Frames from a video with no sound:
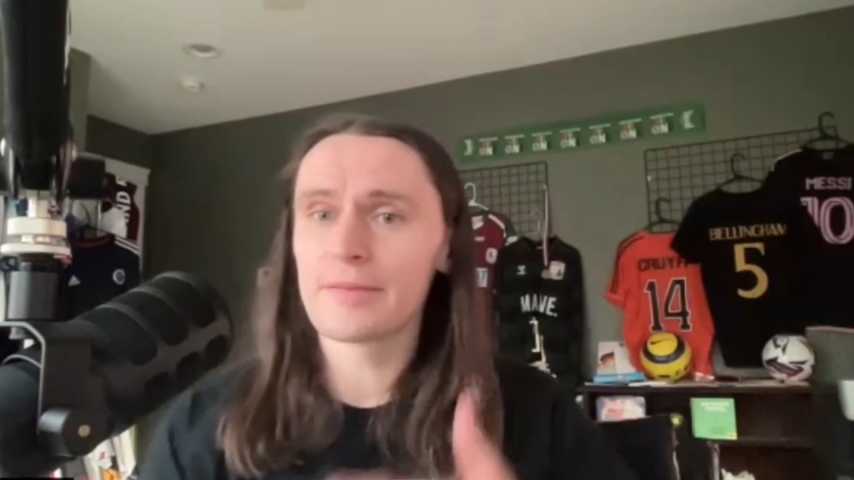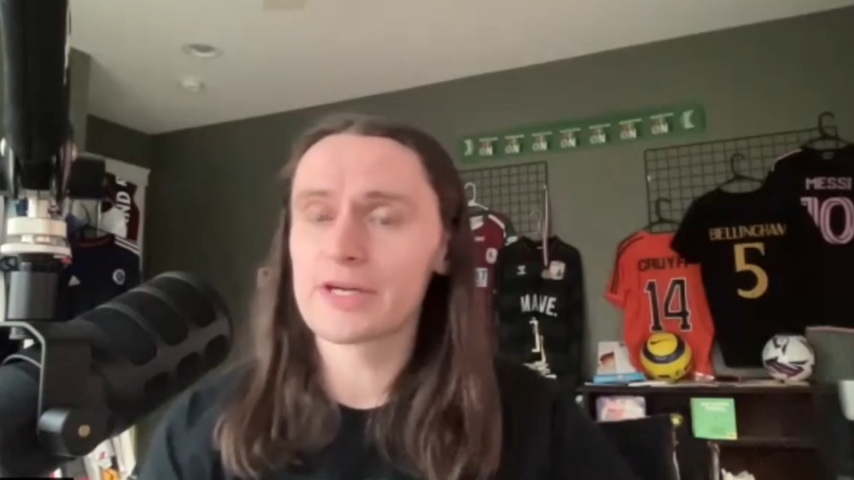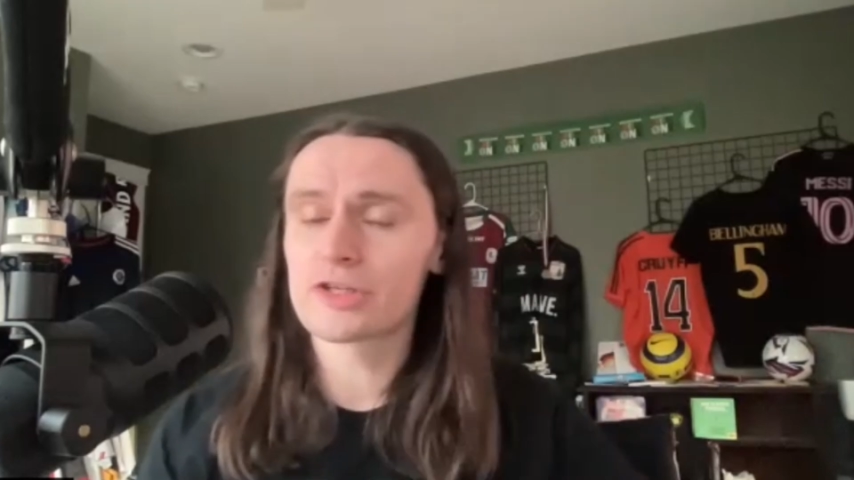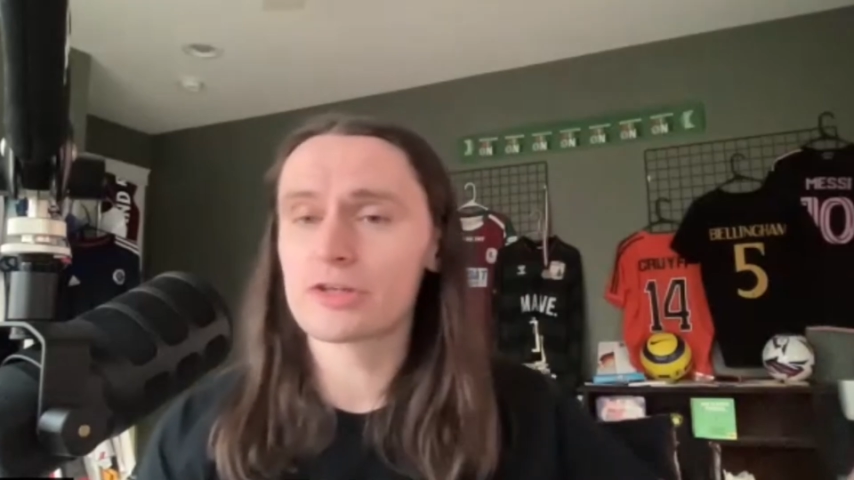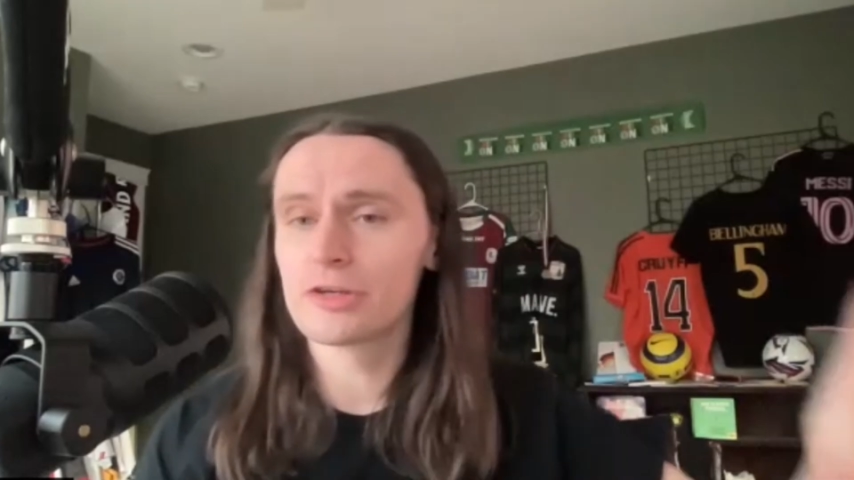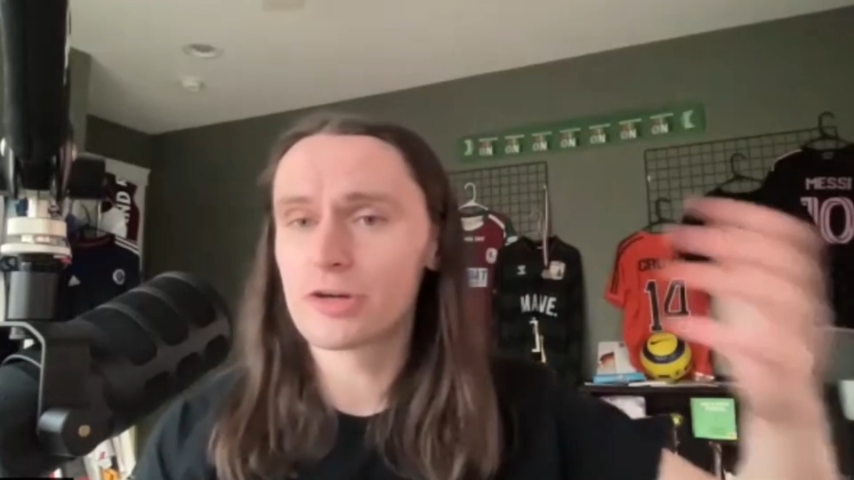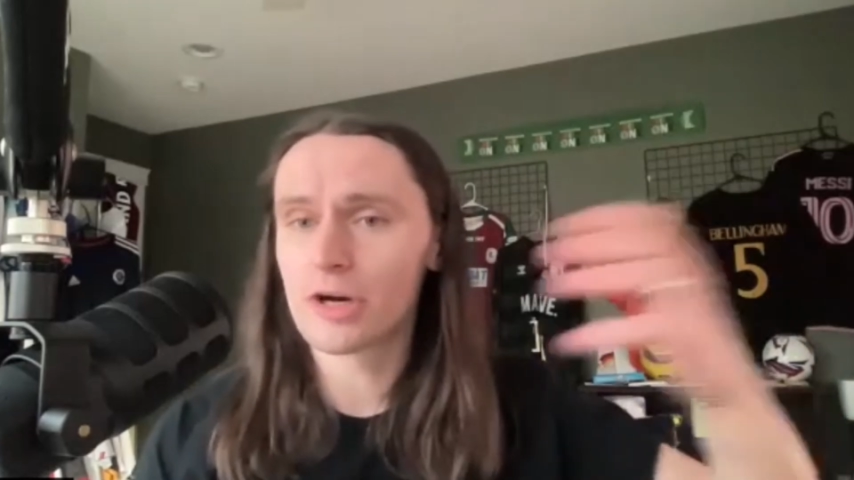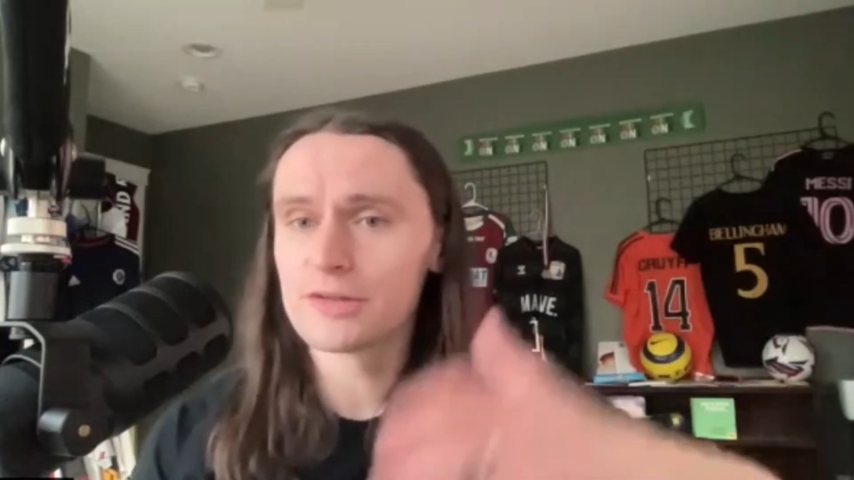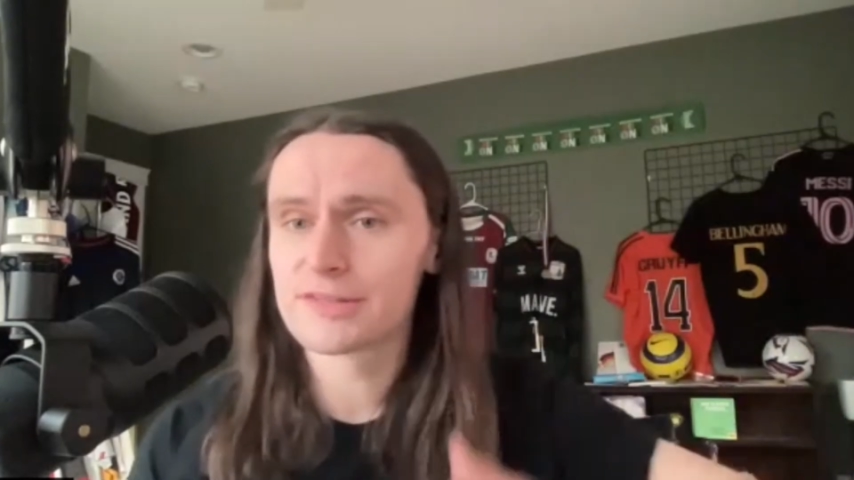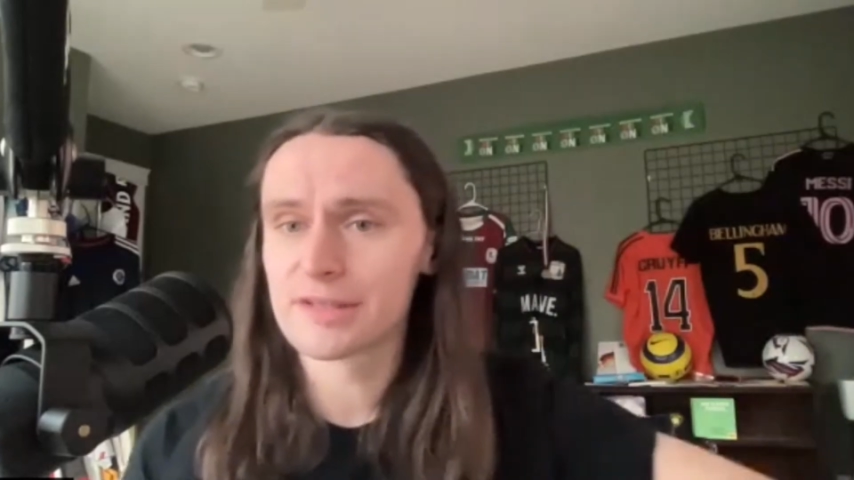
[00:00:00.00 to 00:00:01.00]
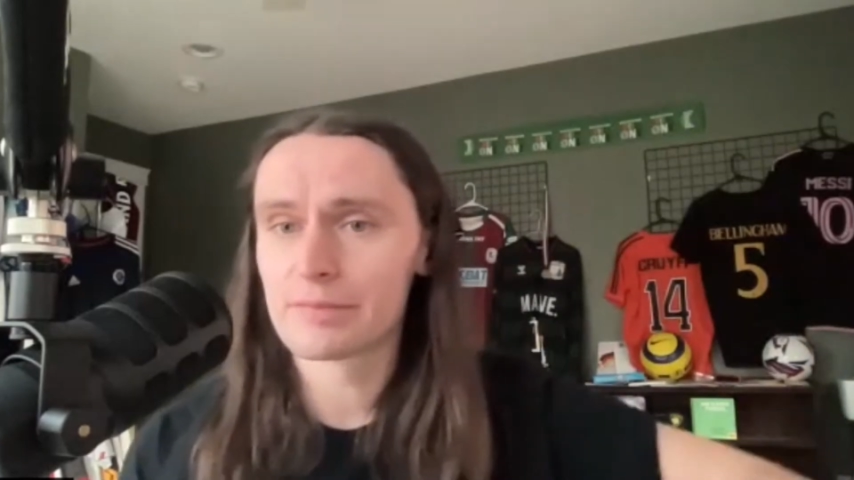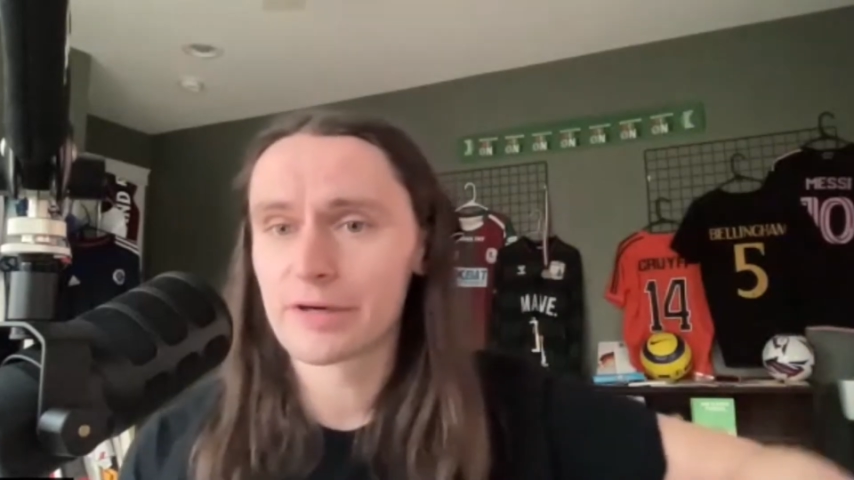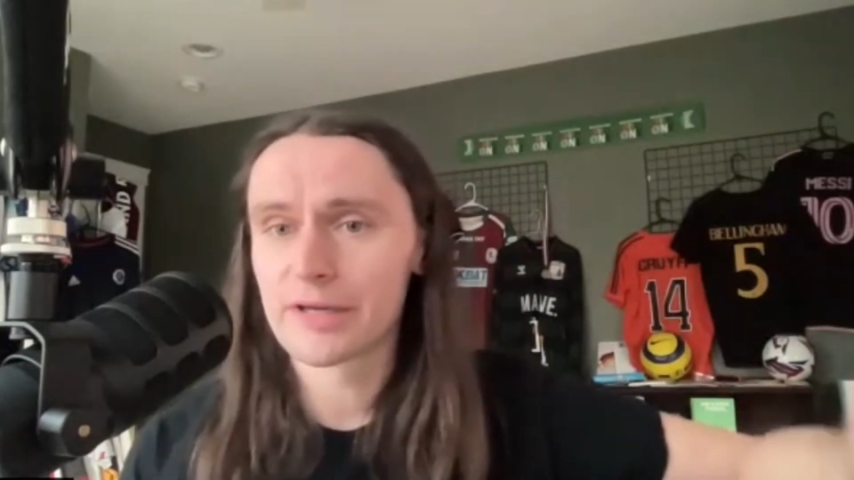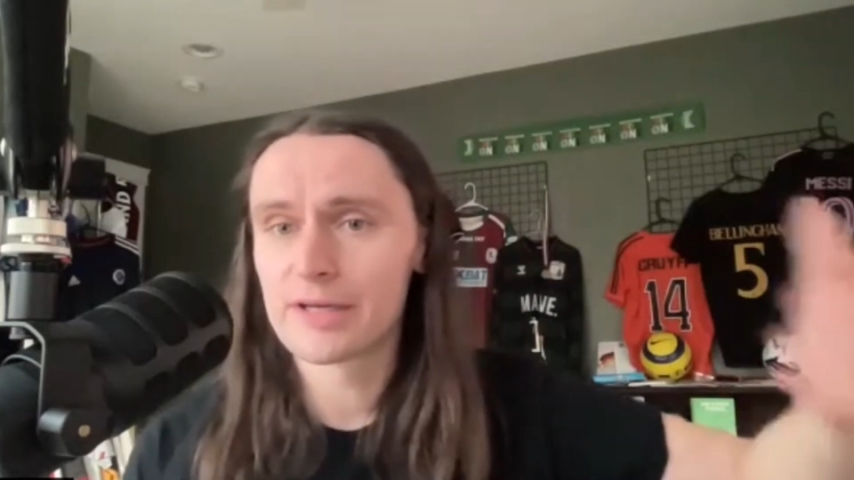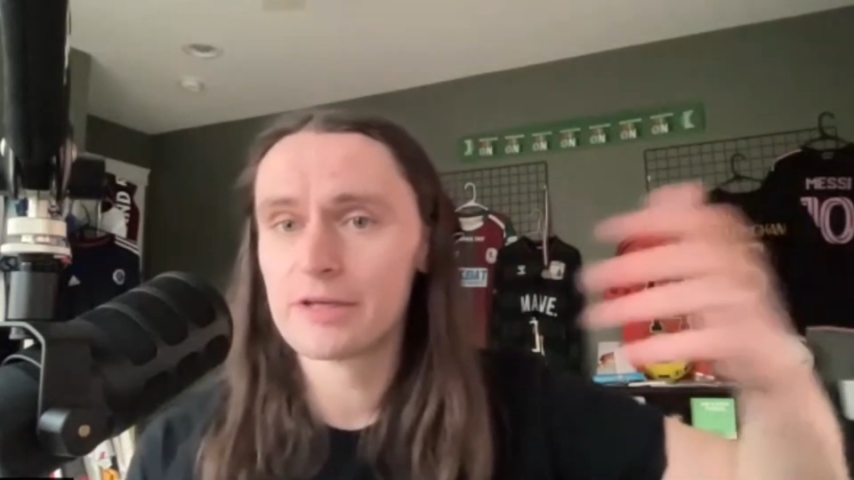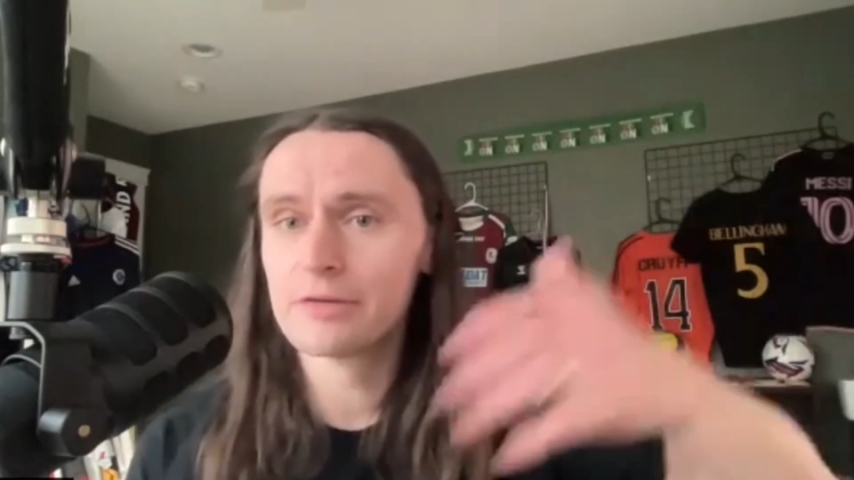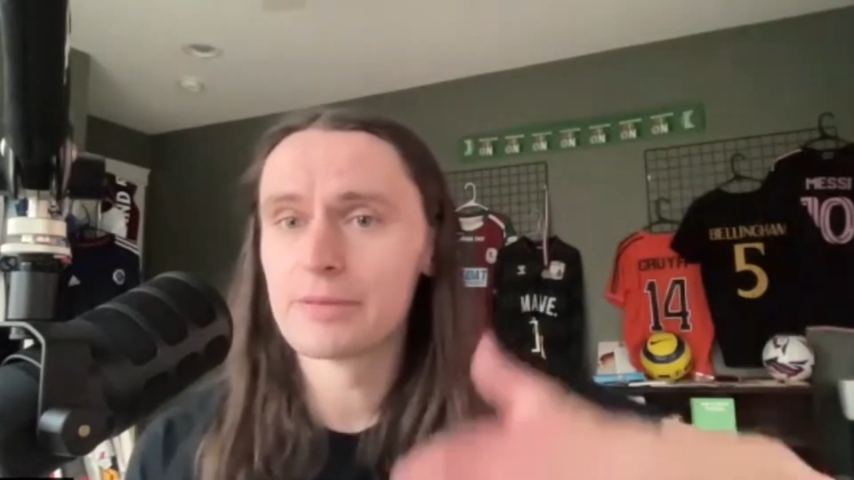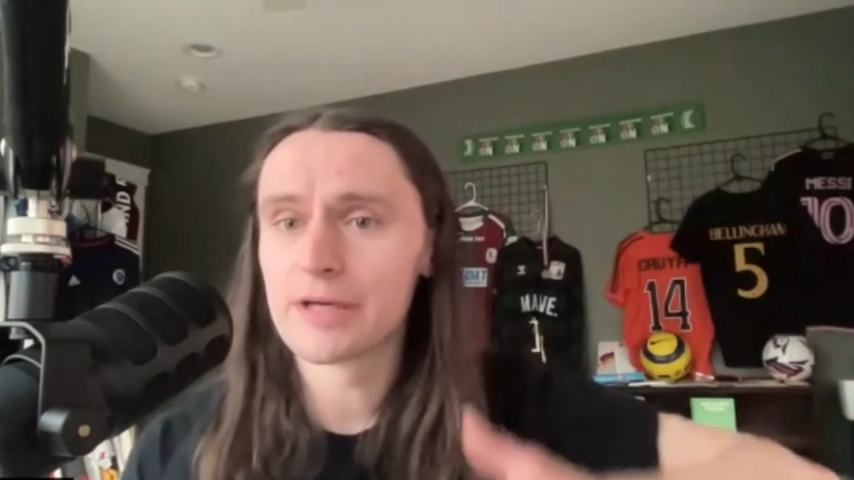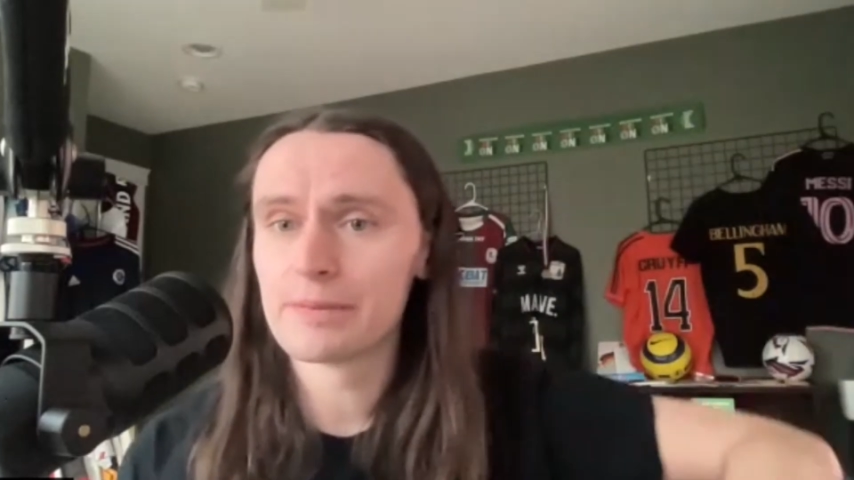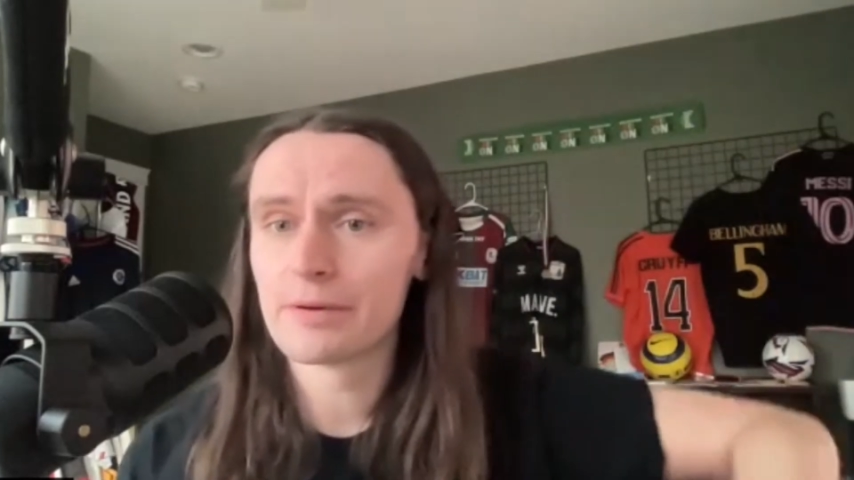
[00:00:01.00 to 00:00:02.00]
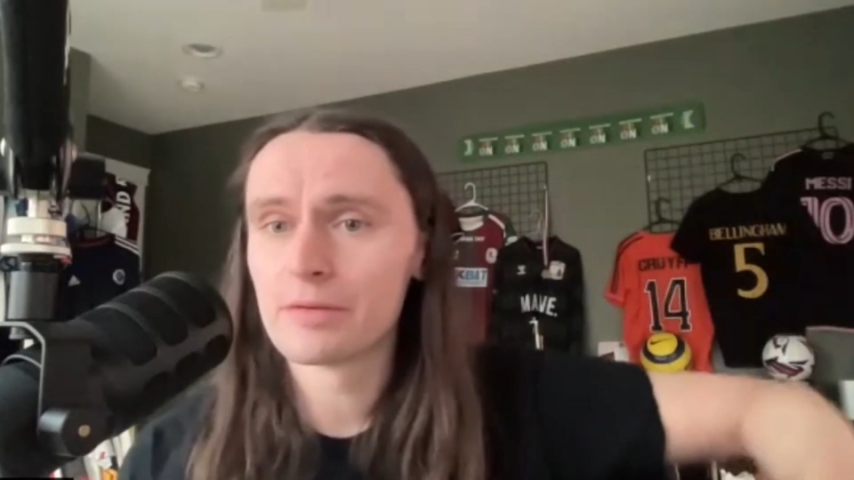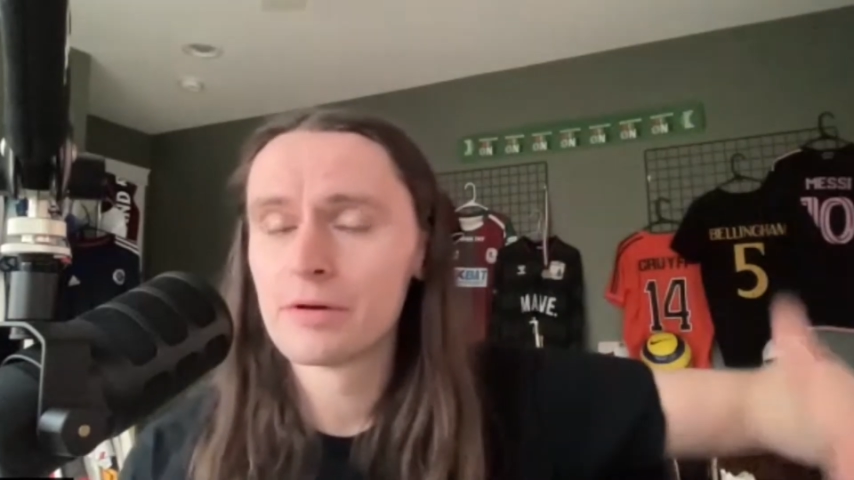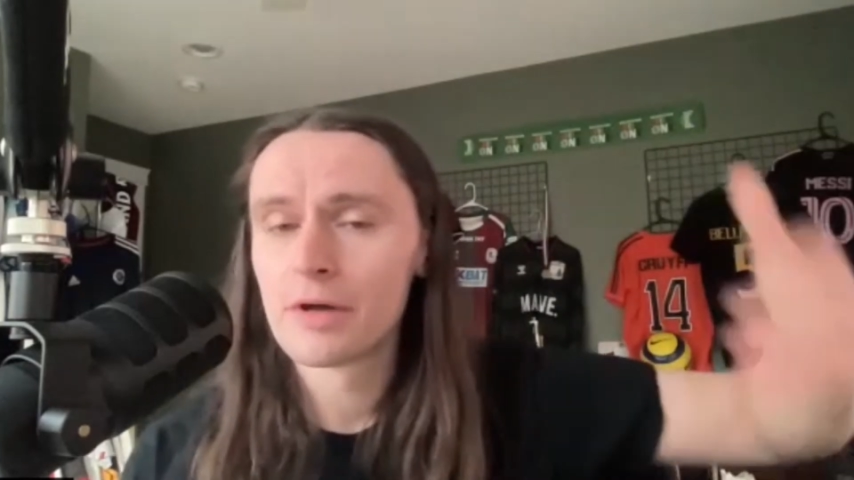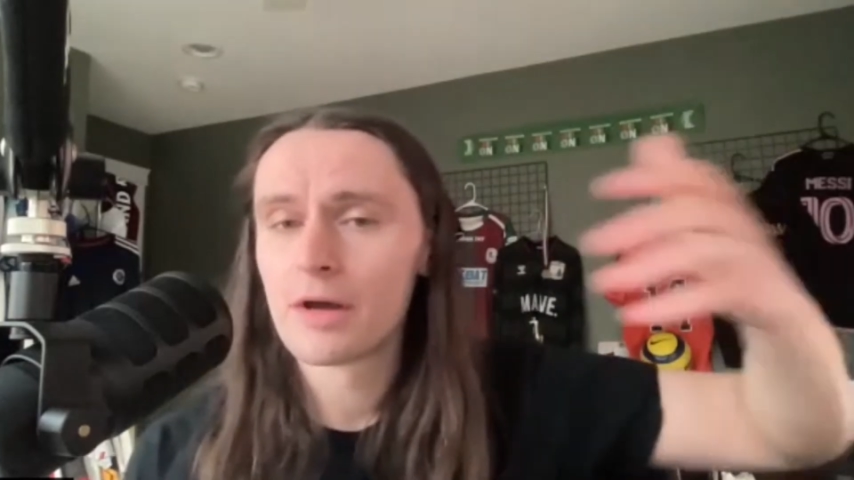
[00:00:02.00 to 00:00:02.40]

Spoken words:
make sure that you're constantly bringing in new people.